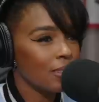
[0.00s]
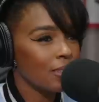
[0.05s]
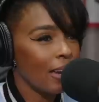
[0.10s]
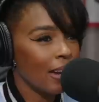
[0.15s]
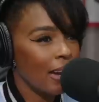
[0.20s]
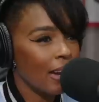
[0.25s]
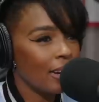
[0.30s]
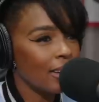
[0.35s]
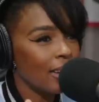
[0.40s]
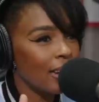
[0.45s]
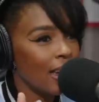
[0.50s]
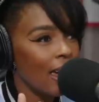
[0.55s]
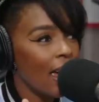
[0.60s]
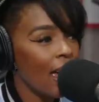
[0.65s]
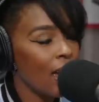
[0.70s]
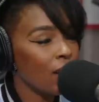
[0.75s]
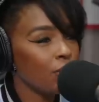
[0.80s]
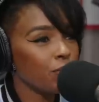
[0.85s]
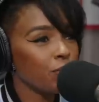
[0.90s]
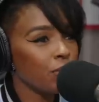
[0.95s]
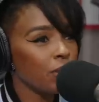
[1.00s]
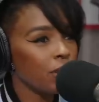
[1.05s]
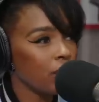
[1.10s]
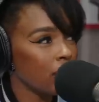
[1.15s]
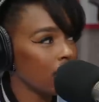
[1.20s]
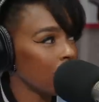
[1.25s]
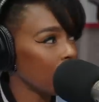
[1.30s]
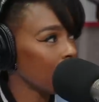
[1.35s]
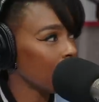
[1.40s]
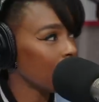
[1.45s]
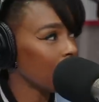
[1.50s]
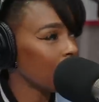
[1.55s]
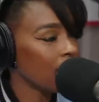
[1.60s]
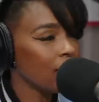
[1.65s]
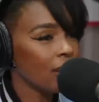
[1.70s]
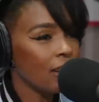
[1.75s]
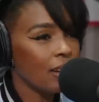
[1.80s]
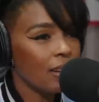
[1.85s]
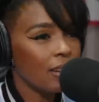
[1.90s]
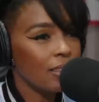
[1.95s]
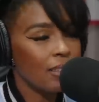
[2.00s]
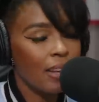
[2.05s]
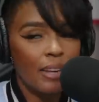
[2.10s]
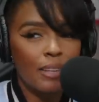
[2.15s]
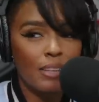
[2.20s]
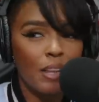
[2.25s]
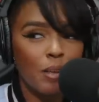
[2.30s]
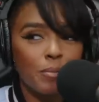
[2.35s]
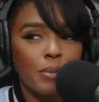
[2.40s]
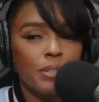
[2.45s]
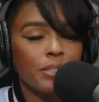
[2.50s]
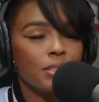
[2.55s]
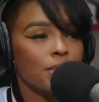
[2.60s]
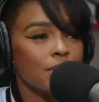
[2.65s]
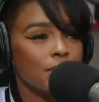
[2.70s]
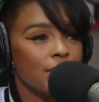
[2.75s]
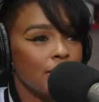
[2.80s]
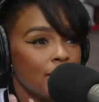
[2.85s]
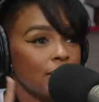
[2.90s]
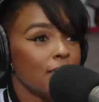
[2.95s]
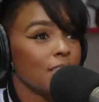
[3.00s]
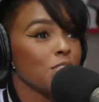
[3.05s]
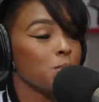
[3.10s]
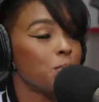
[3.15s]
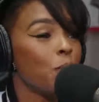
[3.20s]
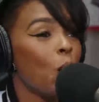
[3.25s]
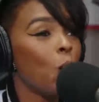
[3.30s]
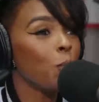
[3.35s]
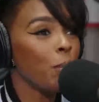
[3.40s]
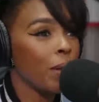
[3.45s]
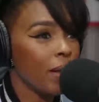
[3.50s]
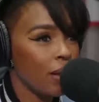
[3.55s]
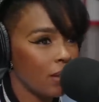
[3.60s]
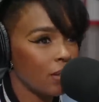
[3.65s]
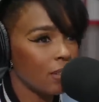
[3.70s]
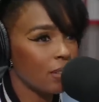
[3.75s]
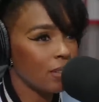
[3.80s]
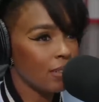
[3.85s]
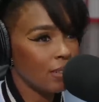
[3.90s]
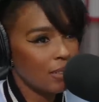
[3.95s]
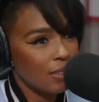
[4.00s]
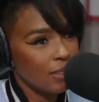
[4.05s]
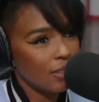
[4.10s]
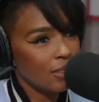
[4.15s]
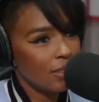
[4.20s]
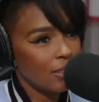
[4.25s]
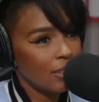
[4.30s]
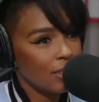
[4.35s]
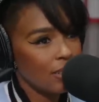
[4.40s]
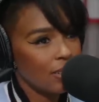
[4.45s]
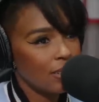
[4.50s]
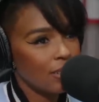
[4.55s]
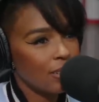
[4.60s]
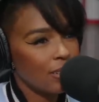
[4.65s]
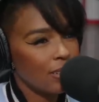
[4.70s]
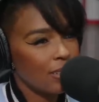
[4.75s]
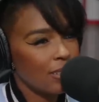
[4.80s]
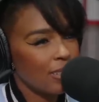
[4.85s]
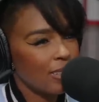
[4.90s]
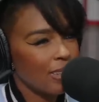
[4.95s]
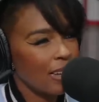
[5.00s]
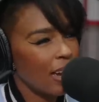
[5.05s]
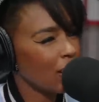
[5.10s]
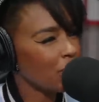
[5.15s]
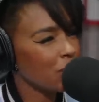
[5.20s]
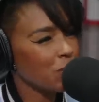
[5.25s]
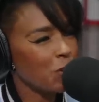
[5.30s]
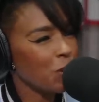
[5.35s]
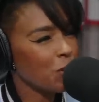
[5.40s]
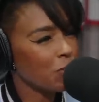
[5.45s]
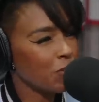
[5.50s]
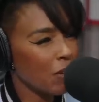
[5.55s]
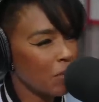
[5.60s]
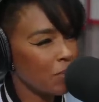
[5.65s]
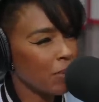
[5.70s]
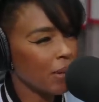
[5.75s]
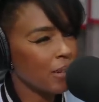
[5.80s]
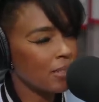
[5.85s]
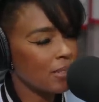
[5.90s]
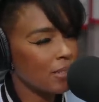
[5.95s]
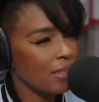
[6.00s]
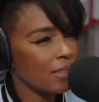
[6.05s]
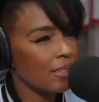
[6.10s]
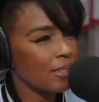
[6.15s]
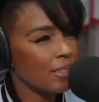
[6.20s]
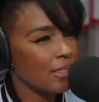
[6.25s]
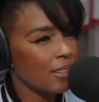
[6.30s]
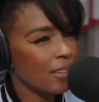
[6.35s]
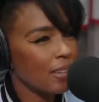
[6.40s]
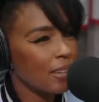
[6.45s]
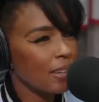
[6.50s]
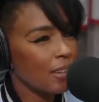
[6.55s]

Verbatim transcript: Like I need everything. Like let me just see this moment. I don't I know, know, if that makes sense. No,